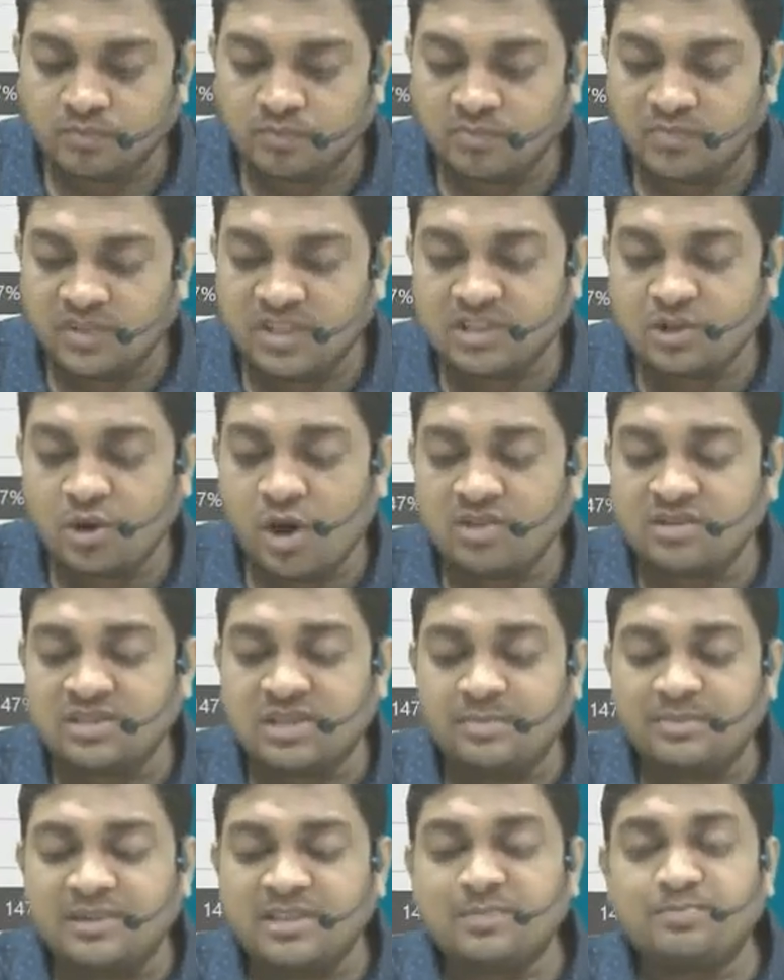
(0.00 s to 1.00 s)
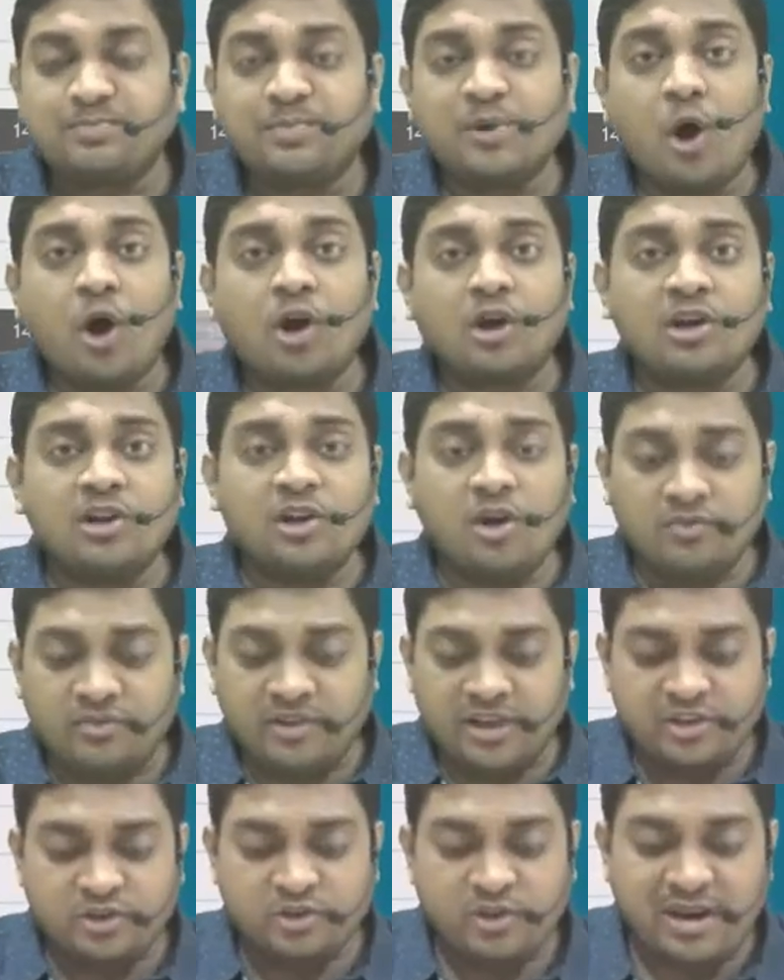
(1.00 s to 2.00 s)
This concept is purely of
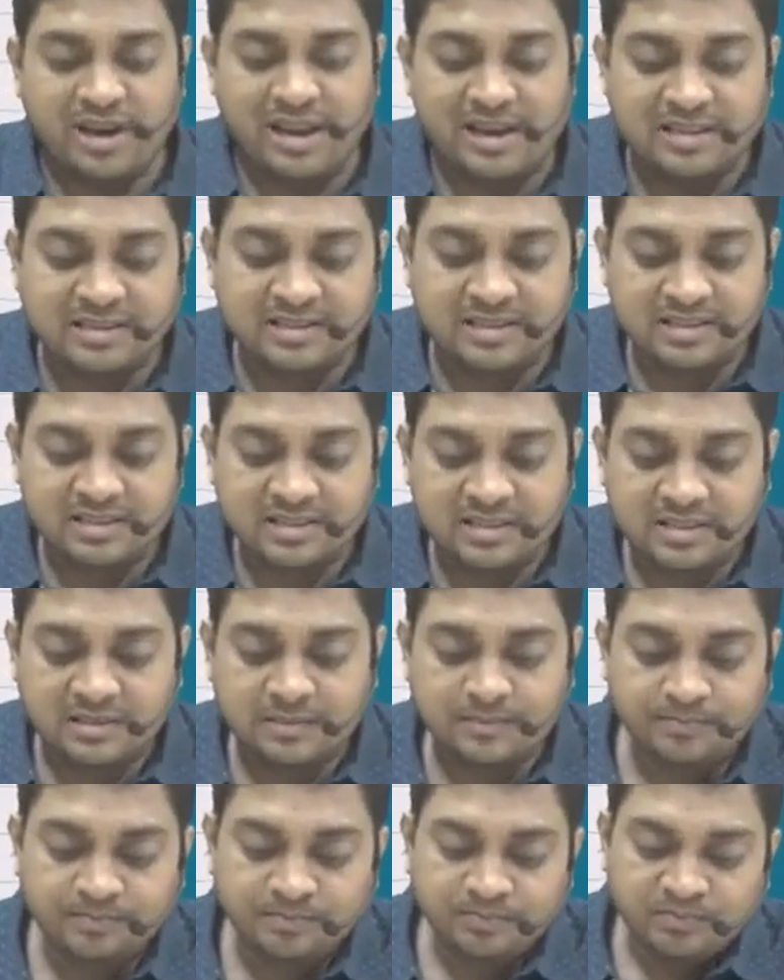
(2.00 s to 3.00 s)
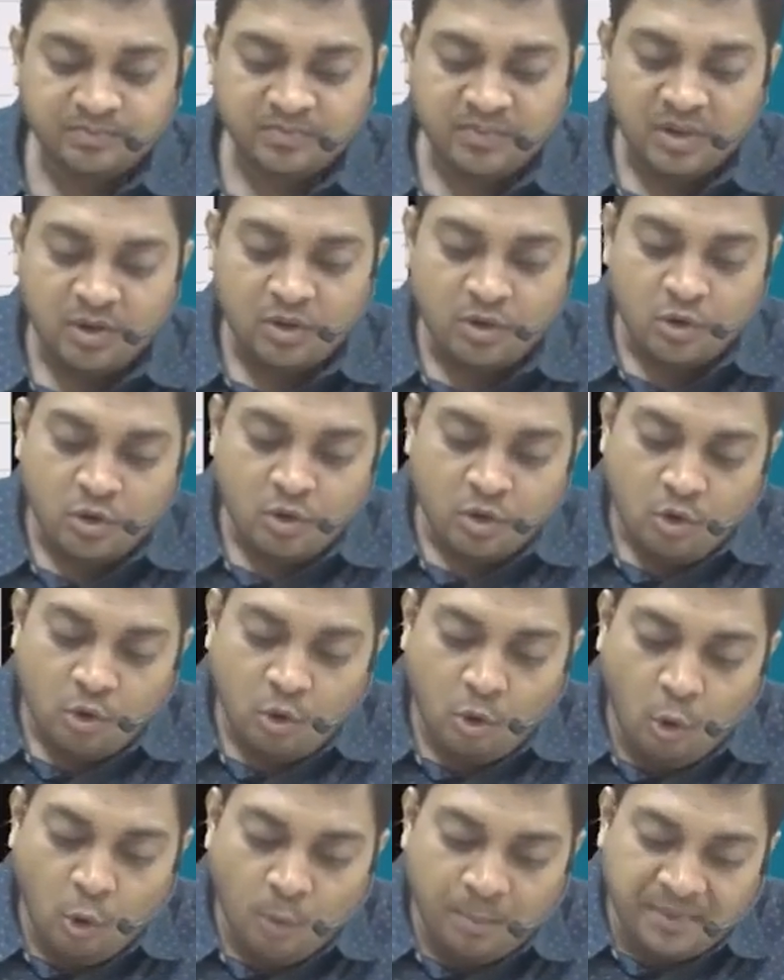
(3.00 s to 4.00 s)
ratio analysis.
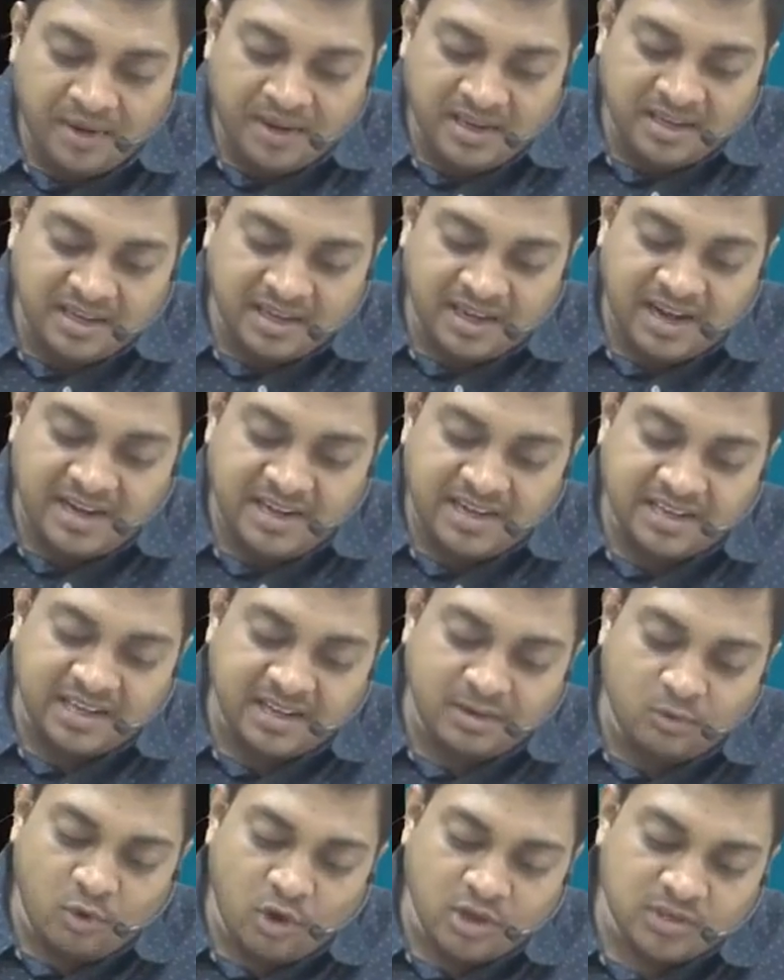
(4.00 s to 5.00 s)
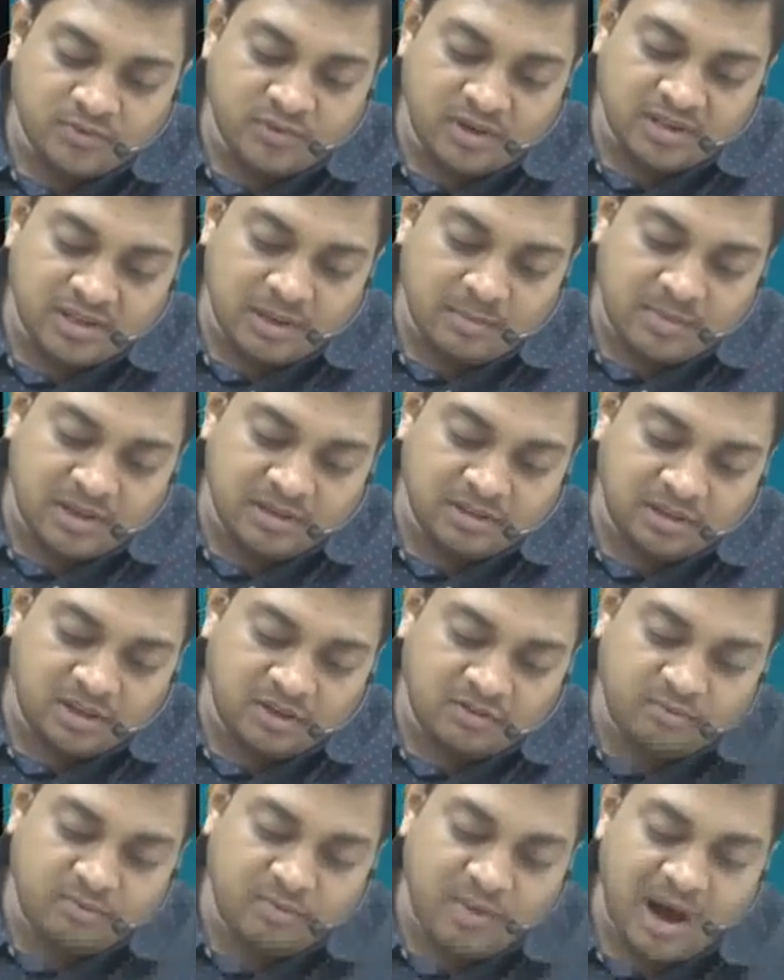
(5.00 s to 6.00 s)
Opening creditor was for the month
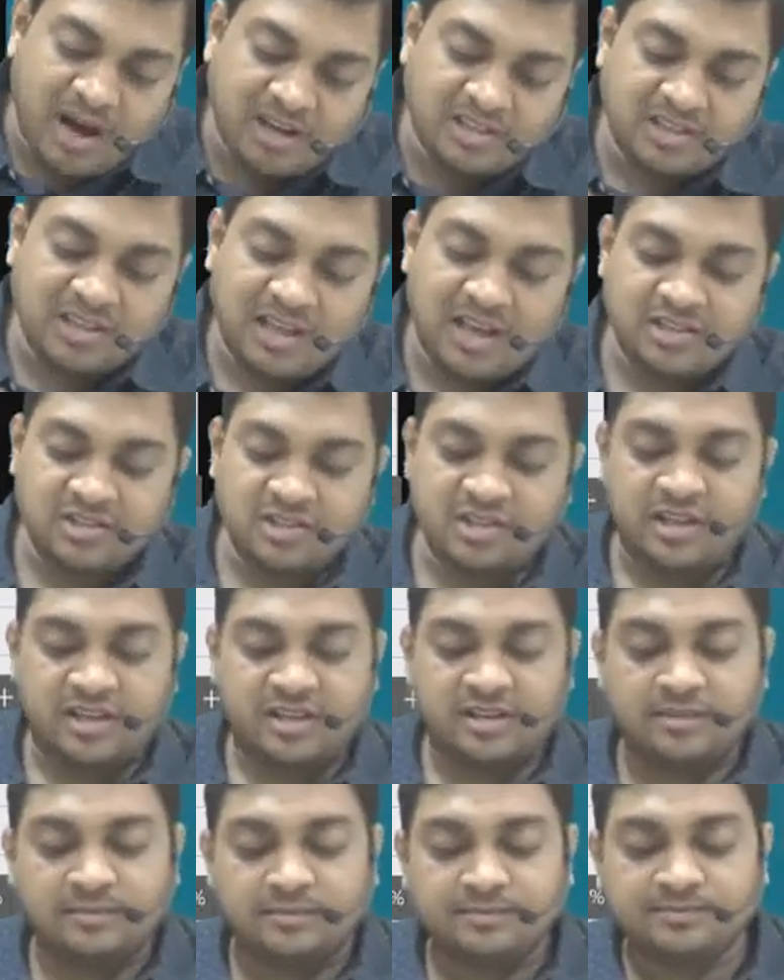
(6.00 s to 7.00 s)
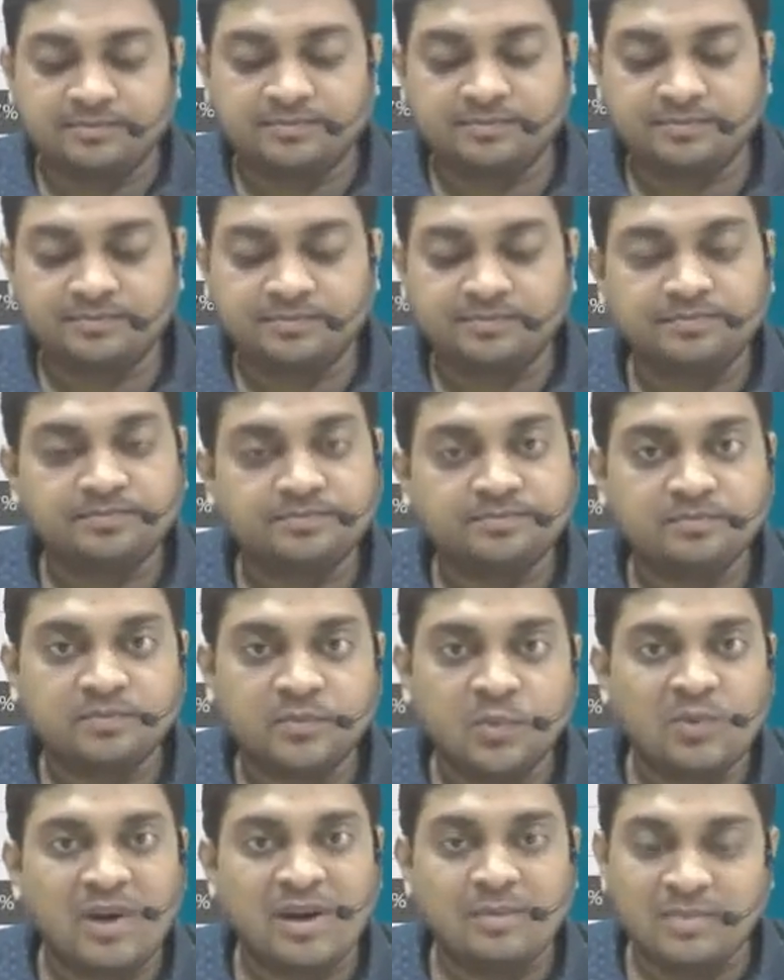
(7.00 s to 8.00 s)
of March last year.
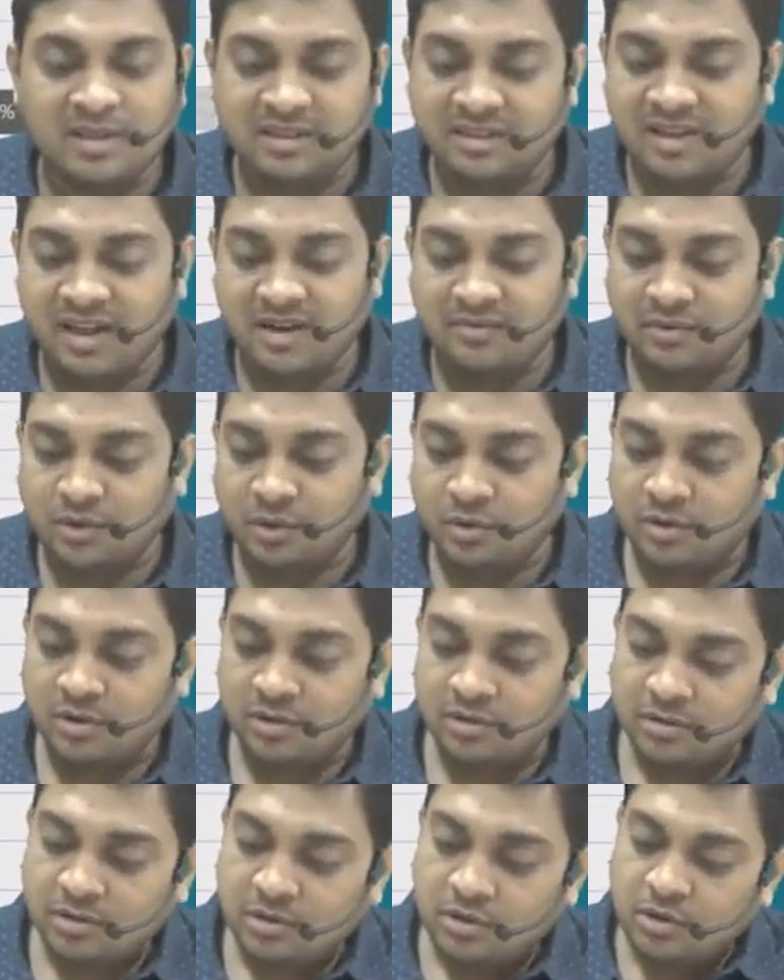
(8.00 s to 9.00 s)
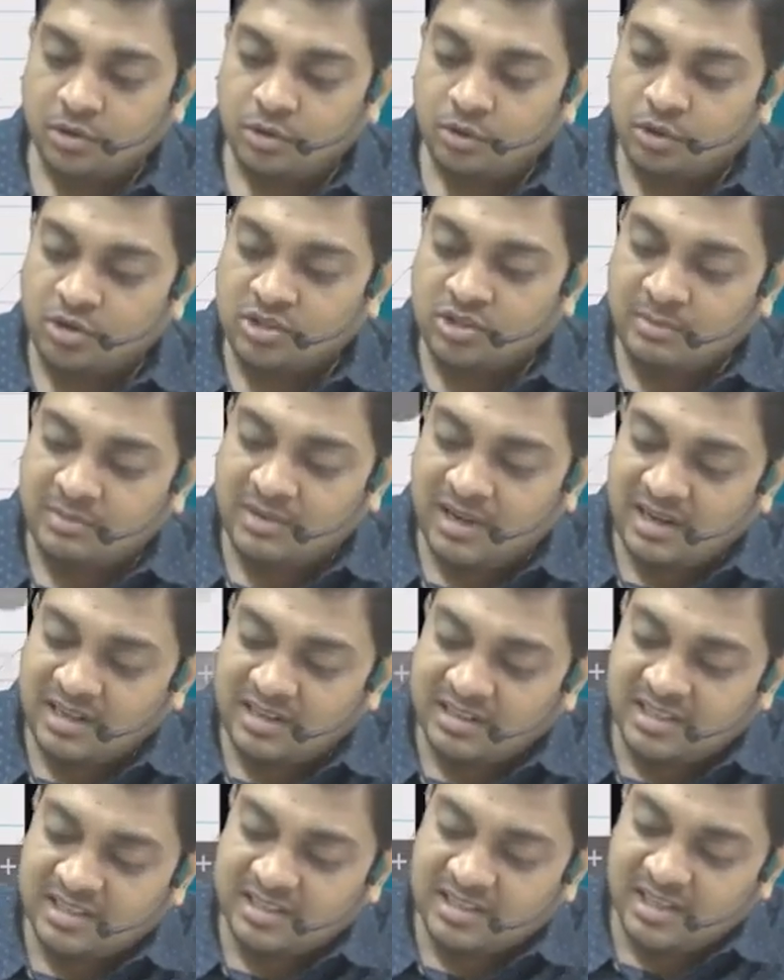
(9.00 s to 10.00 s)
1 month they have told. So similarly this